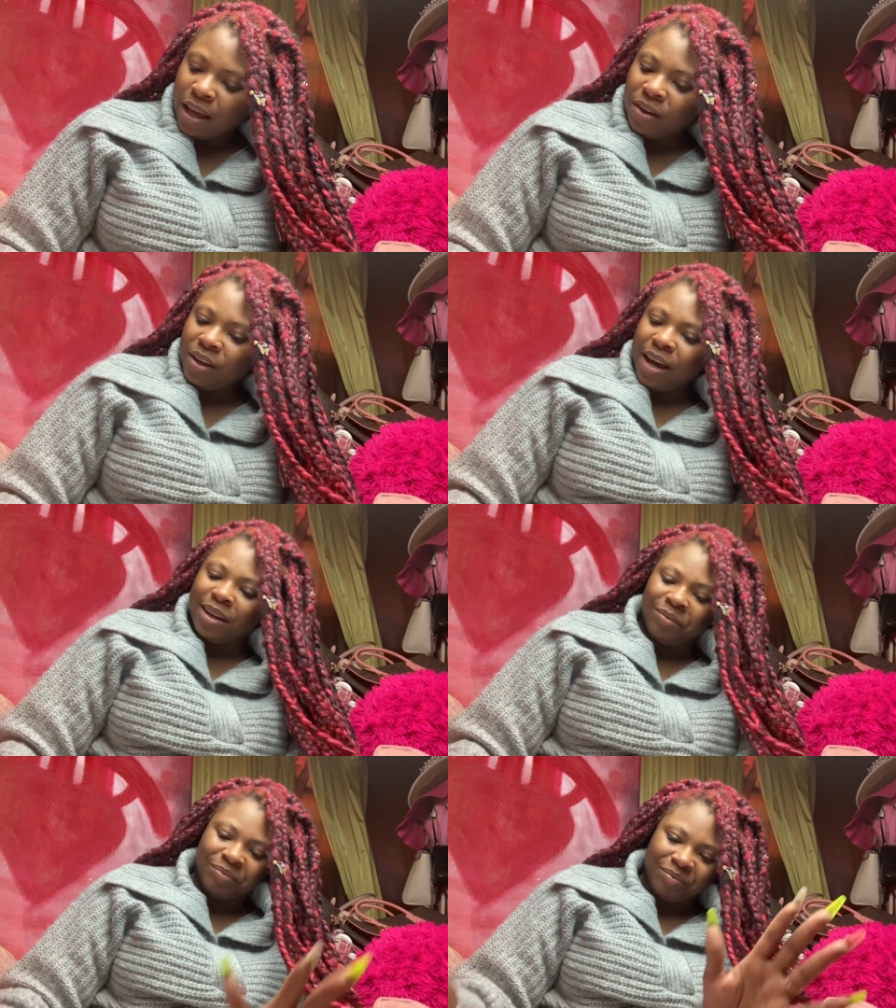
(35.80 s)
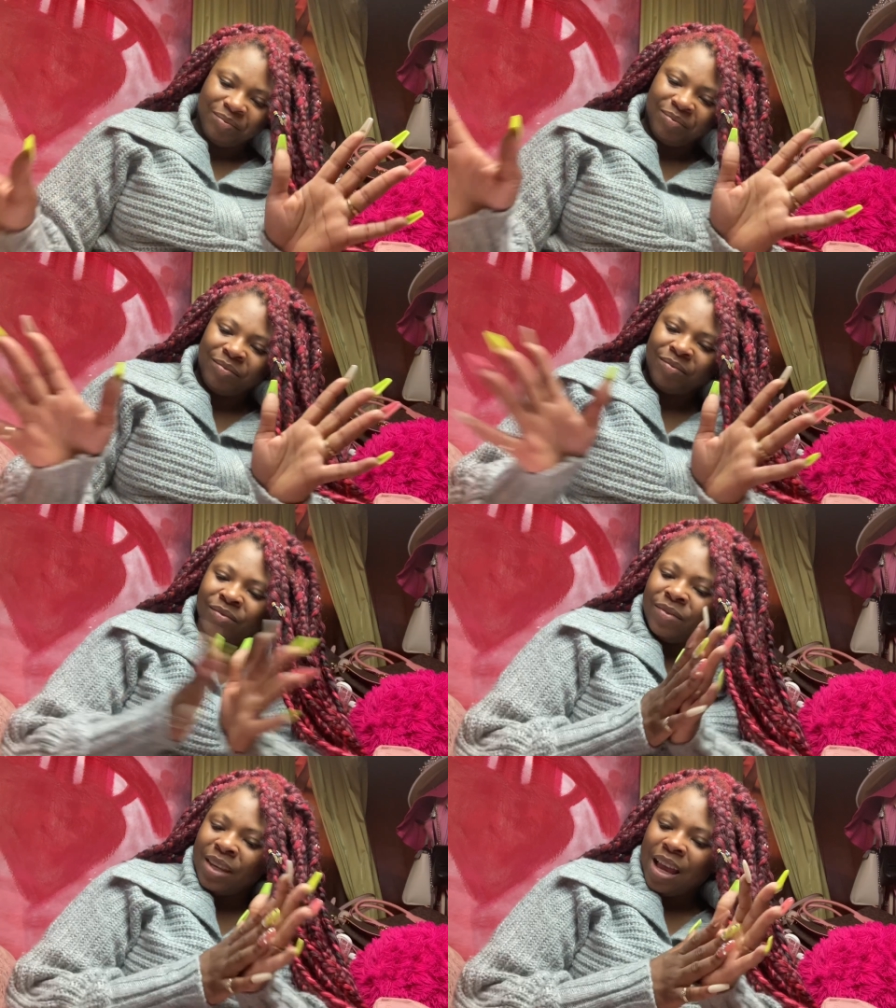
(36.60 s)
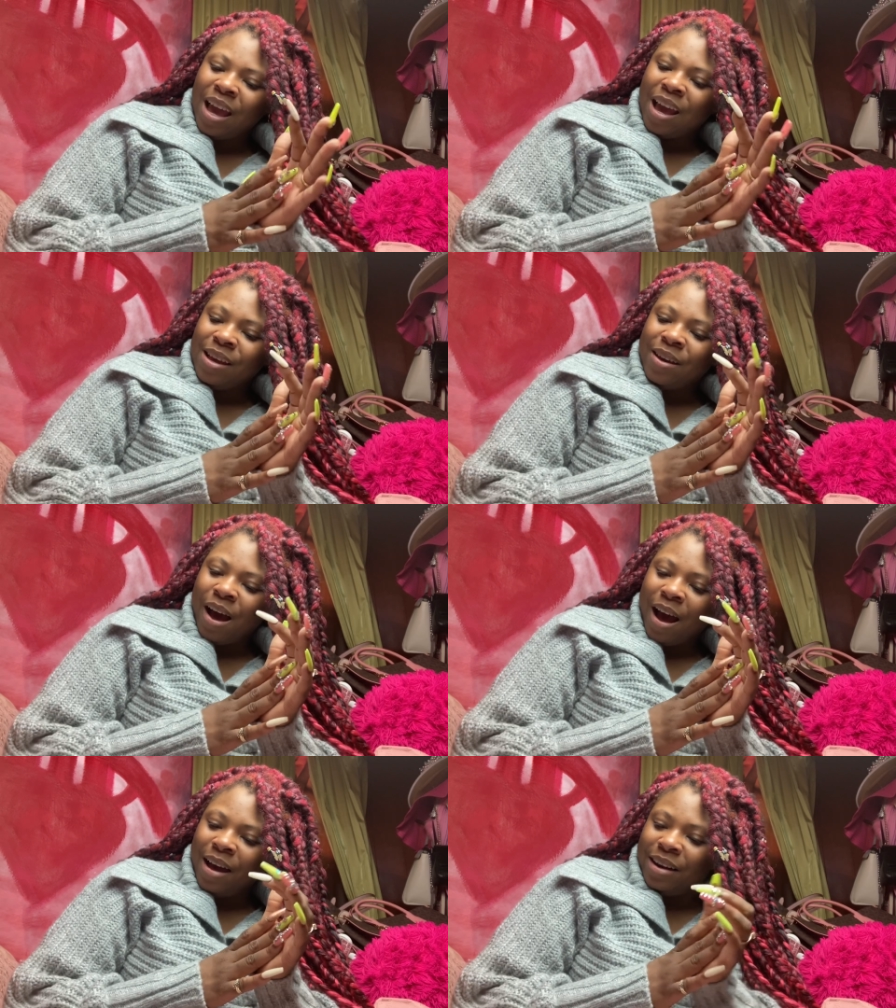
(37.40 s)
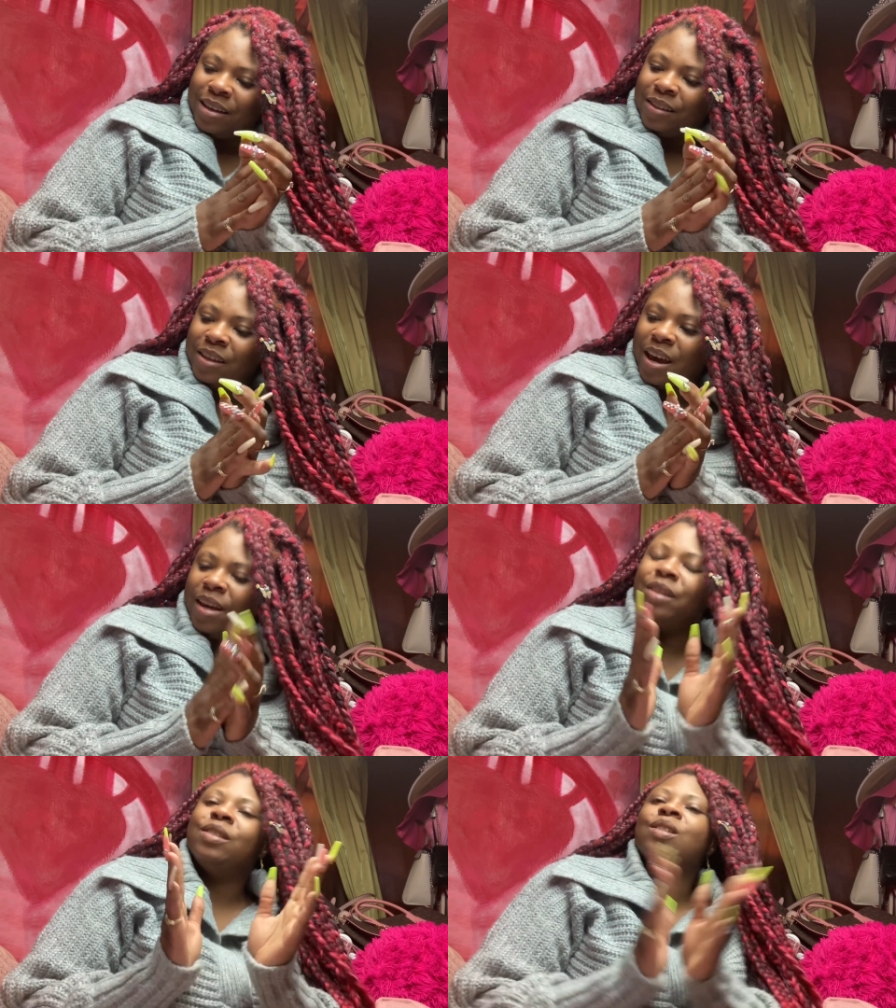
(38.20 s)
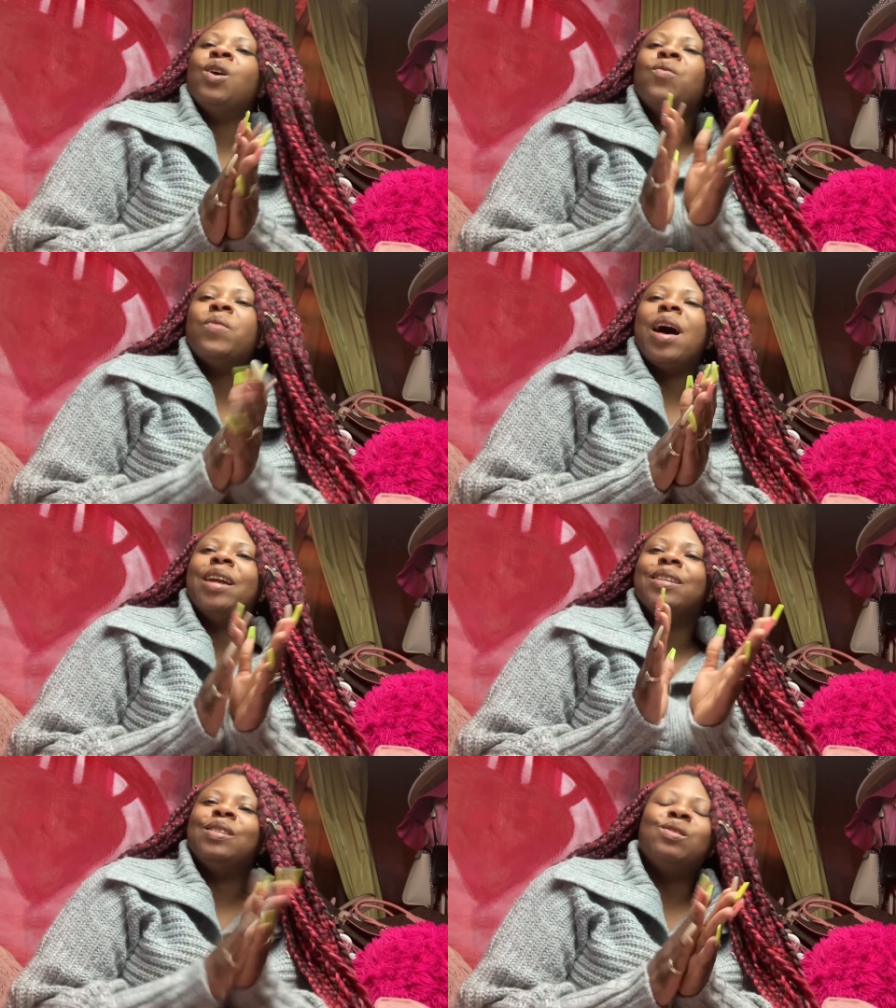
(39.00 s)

Okay. God is saying, somebody,